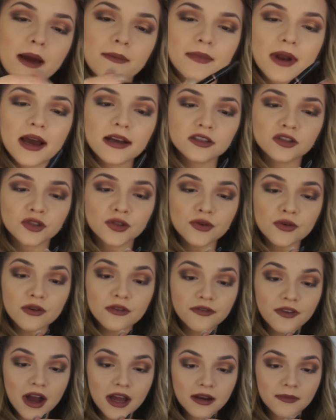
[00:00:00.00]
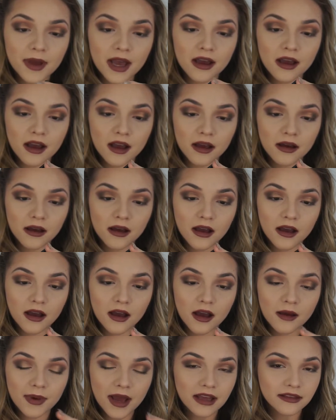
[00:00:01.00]
I'm not too fond about
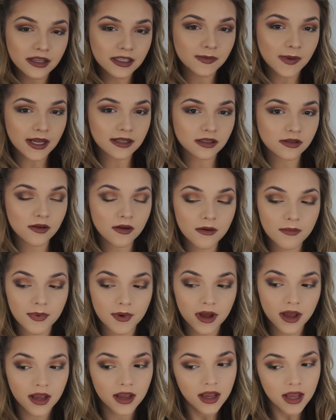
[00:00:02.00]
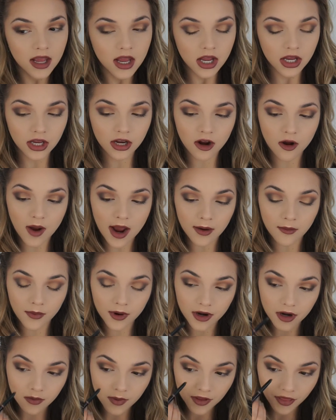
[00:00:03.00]
this pencil, but you know, I
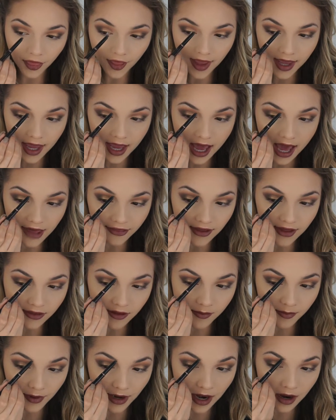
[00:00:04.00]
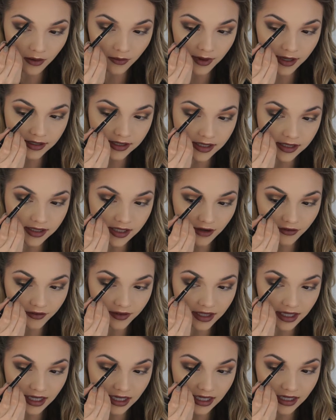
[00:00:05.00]
work with it. I think the Brow Wiz is
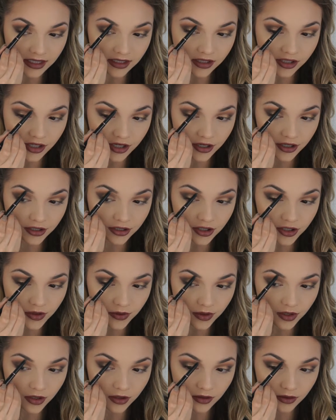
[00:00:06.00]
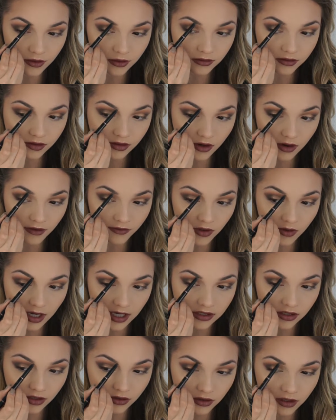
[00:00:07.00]
definitely easier to use, so if you
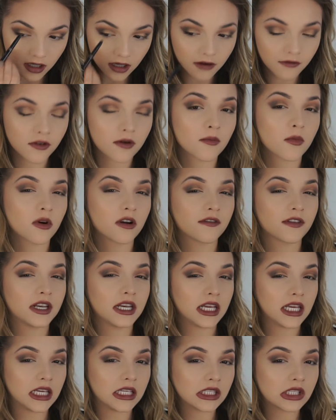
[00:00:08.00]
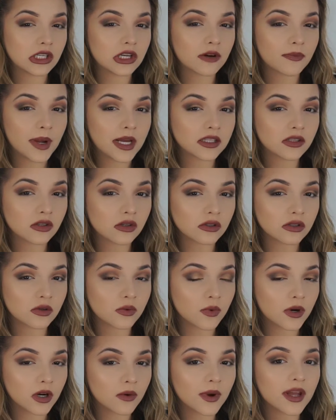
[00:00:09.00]
guys are looking for more of an easier pencil to
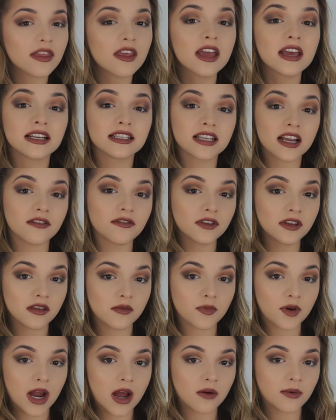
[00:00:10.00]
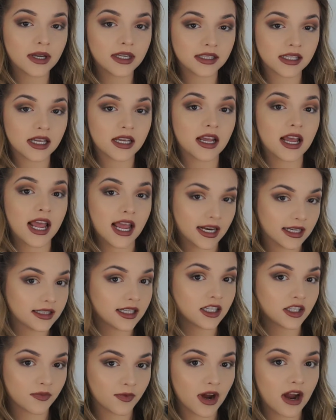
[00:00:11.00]
work with, definitely the Brow Wiz,
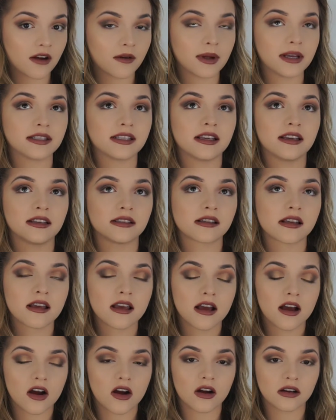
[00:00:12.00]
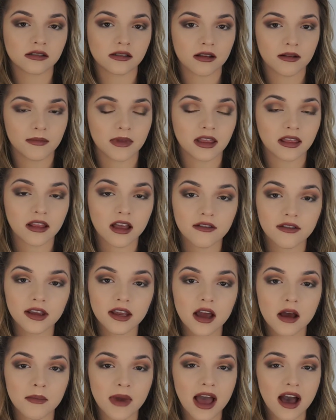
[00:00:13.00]
Anastasia Brow Wiz is awesome. Love
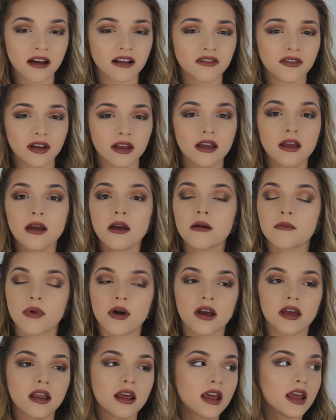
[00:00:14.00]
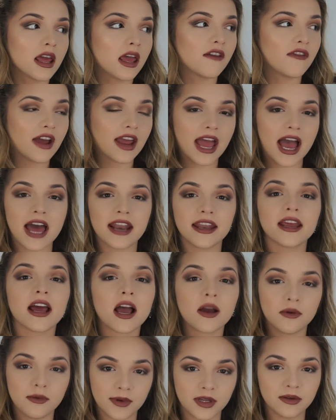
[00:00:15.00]
it, I'm out of it, but if I had it,
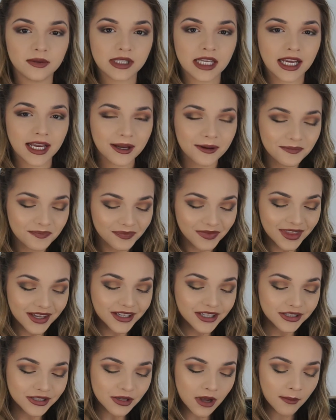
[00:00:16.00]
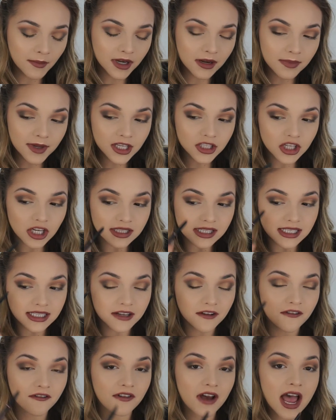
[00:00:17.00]
I would be using it. So I'm going to be just
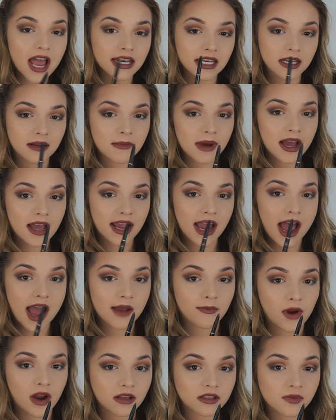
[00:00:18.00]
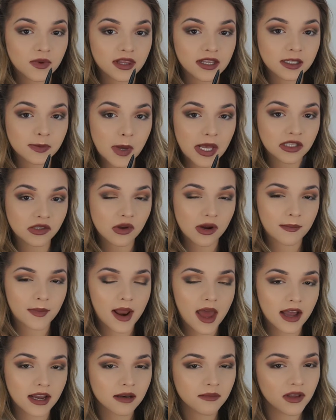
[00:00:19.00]
defining my eyebrows with this pencil. I'm
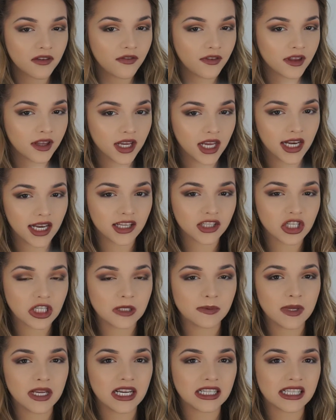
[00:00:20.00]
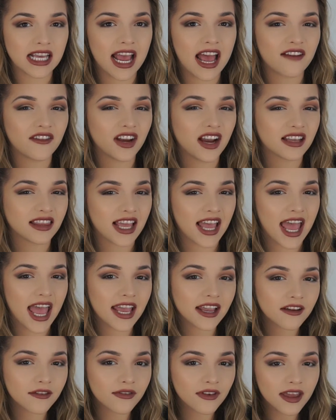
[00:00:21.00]
not going to be filling it in just because I haven't got the
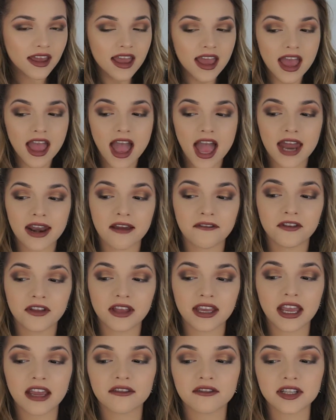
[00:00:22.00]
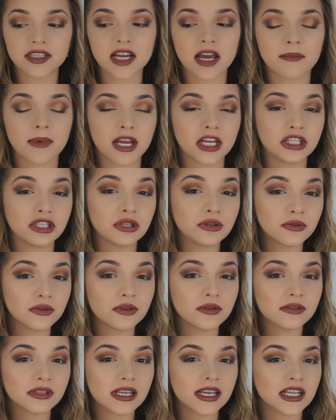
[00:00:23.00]
hang of it, and I feel like every time I do
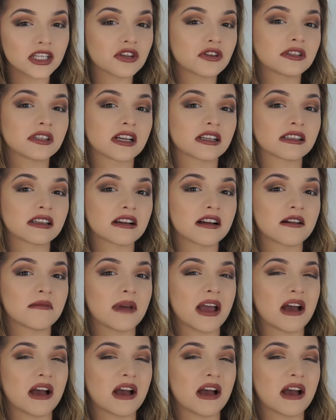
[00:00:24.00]
use it, it just doesn't come